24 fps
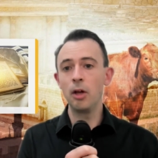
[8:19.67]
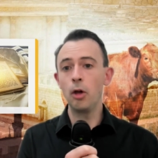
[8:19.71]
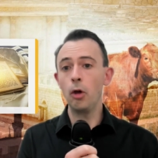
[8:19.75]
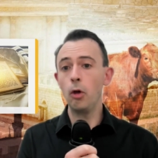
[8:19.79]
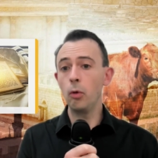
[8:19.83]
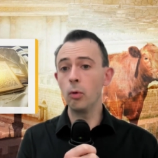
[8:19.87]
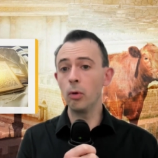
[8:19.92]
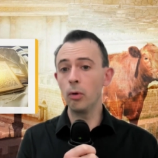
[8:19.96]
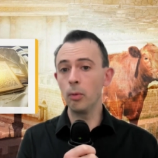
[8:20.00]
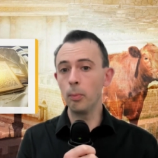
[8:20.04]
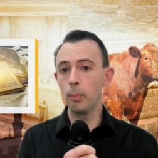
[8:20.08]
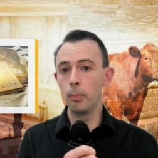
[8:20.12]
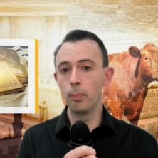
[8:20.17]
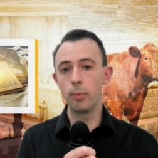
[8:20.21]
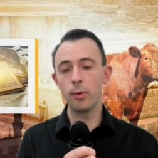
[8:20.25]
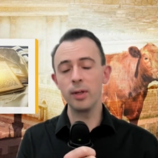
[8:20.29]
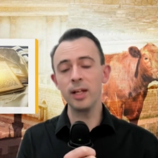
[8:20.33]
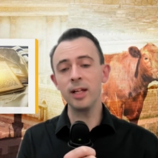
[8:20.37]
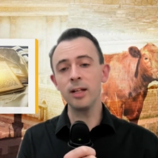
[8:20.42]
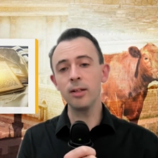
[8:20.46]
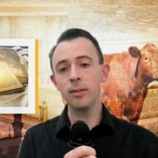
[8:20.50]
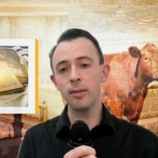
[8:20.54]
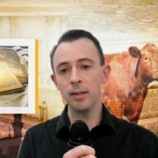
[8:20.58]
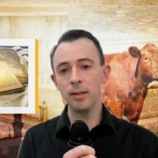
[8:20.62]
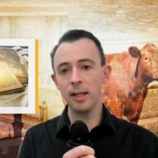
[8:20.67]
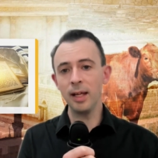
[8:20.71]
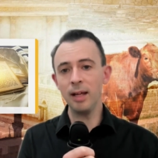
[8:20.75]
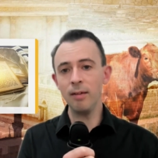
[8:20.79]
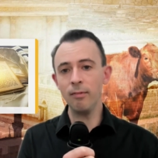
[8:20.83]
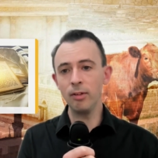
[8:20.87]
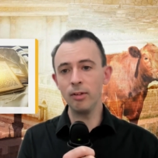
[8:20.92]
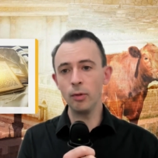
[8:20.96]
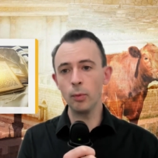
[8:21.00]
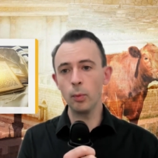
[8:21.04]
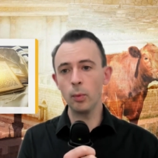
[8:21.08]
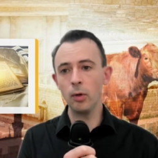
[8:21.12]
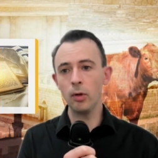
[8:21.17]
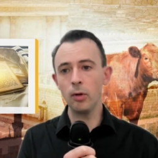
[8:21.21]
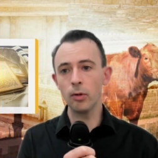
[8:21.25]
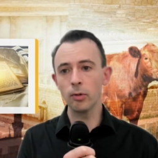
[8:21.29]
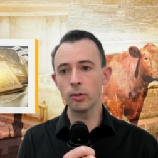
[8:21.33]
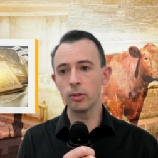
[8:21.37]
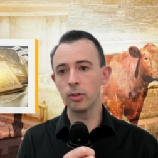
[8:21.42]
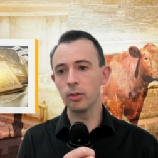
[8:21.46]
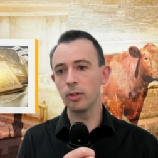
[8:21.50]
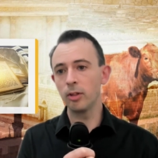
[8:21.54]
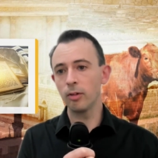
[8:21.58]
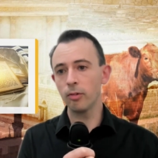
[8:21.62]
who will bring together the
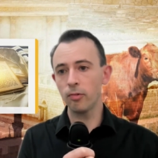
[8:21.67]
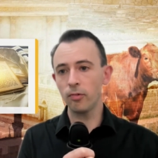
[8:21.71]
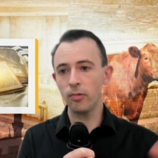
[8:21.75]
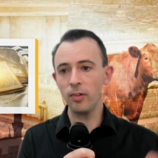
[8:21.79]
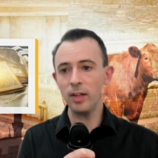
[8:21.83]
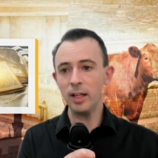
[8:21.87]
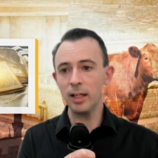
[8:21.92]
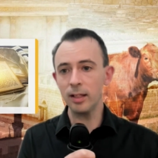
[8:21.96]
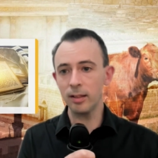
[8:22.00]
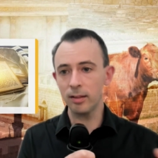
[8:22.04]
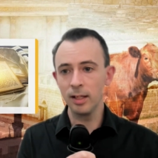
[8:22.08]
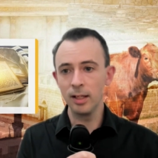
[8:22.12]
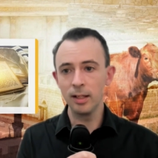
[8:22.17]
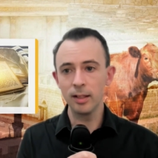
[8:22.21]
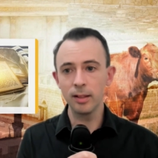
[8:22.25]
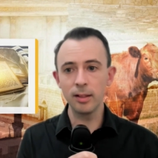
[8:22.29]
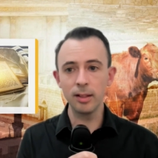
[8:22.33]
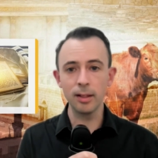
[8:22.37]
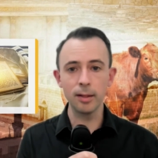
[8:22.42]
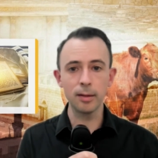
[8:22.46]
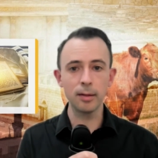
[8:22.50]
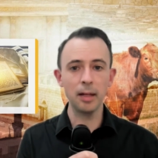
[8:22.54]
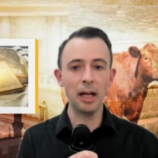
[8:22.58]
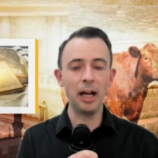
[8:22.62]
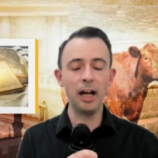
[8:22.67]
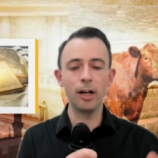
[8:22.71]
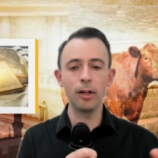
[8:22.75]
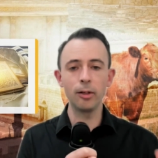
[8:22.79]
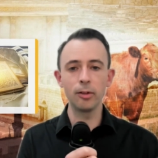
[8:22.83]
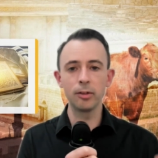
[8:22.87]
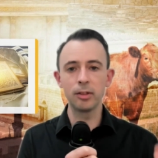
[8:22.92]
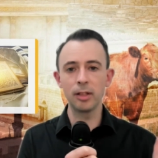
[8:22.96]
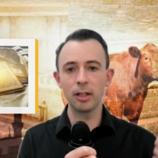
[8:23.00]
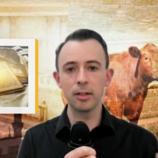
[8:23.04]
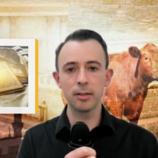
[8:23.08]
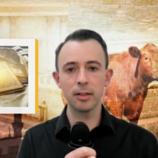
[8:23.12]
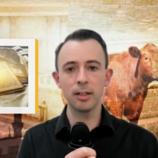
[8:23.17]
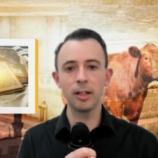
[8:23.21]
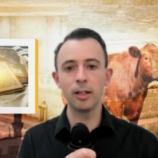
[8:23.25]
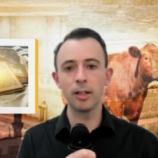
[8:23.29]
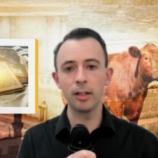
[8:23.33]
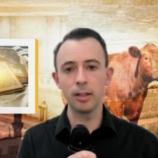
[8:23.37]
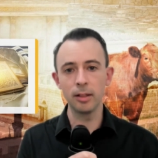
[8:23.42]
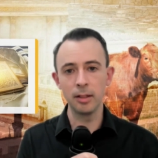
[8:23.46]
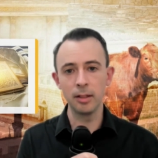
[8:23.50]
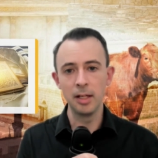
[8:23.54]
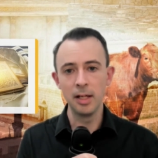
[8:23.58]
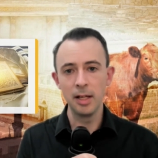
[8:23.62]
world to defeat this Al
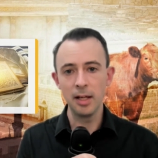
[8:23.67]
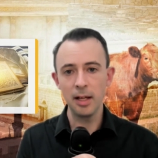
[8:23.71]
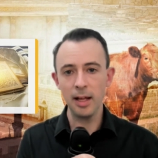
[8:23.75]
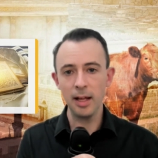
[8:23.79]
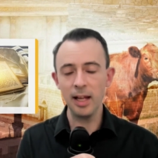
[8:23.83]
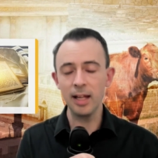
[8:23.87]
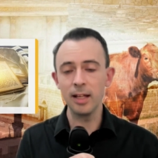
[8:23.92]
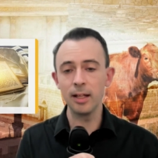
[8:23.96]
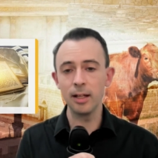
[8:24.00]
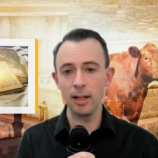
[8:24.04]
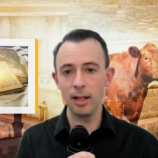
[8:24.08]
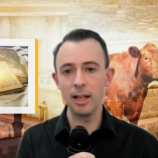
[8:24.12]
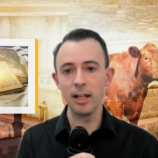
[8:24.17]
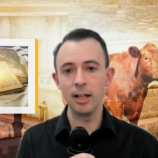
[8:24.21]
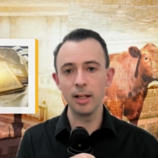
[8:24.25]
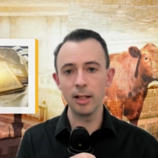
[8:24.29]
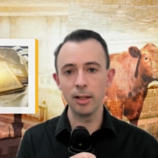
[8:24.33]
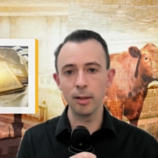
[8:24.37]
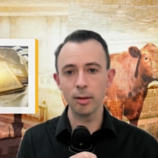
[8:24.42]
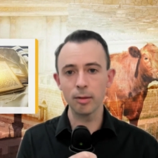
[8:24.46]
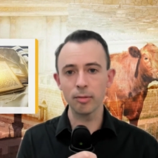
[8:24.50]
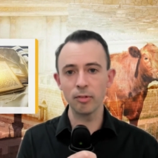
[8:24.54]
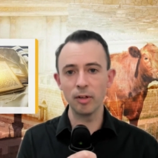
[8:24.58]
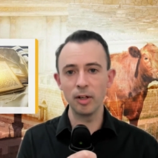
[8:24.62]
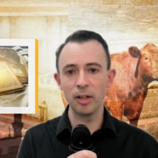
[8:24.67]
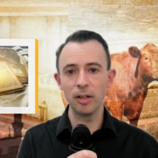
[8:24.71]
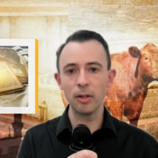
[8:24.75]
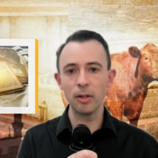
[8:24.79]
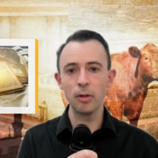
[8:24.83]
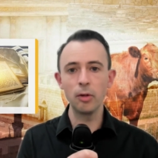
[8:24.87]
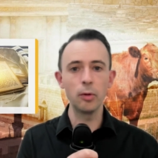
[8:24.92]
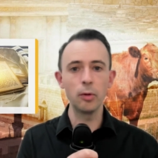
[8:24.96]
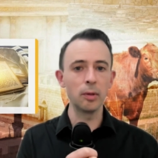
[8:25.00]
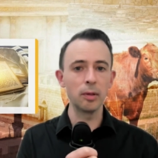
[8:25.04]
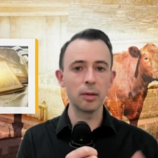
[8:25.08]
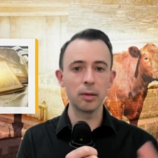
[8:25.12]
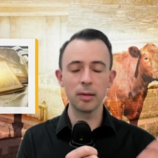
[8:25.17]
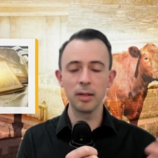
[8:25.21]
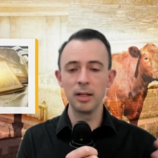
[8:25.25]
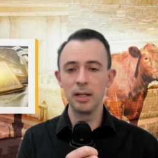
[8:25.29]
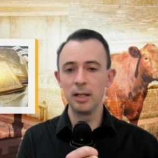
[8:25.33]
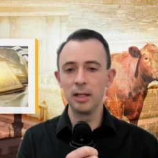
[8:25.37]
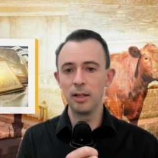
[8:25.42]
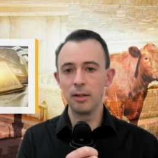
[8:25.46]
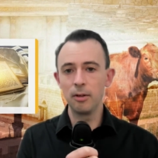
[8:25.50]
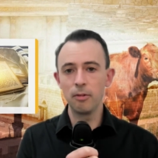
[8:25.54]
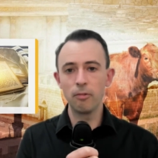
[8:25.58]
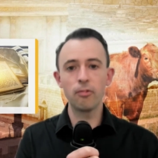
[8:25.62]
Dajjal in, in Israel, who's
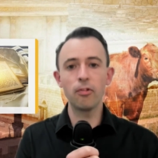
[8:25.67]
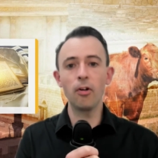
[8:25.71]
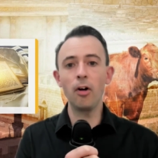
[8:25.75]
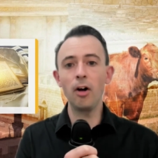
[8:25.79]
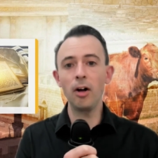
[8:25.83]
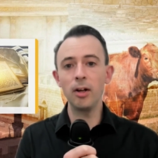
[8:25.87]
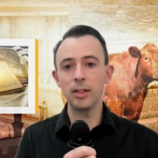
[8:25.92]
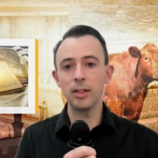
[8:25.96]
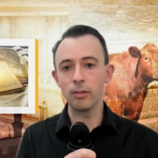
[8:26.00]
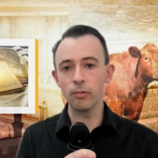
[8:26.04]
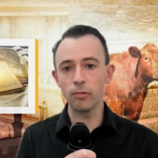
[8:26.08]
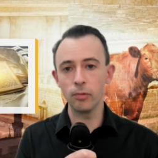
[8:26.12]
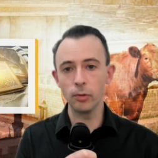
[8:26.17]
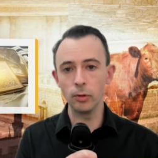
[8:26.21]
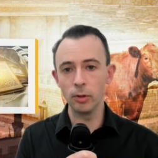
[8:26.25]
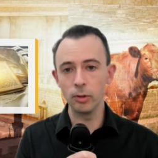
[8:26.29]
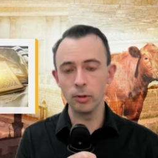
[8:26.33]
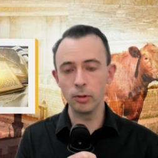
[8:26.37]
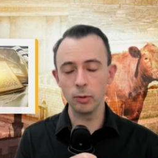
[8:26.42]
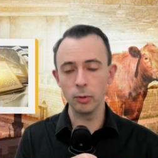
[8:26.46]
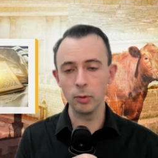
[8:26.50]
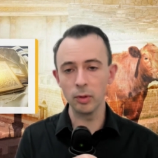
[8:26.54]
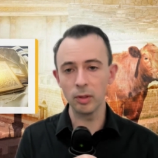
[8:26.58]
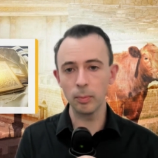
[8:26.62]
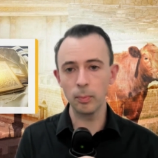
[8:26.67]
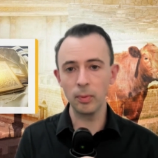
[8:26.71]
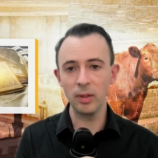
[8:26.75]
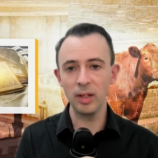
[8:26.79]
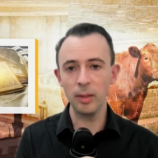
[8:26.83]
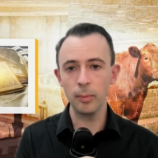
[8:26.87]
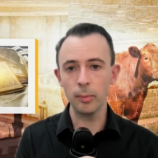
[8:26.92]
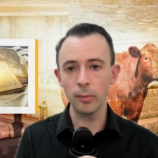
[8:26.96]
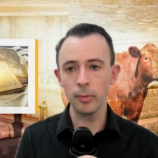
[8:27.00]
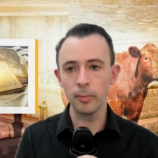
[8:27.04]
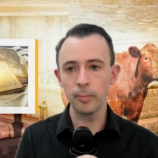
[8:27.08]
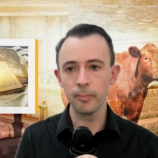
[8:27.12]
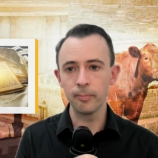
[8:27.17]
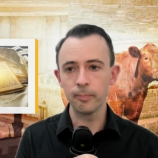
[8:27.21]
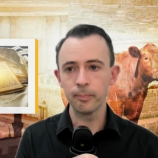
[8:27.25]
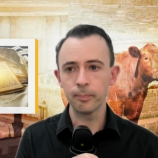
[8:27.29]
fighting for the Jewish people.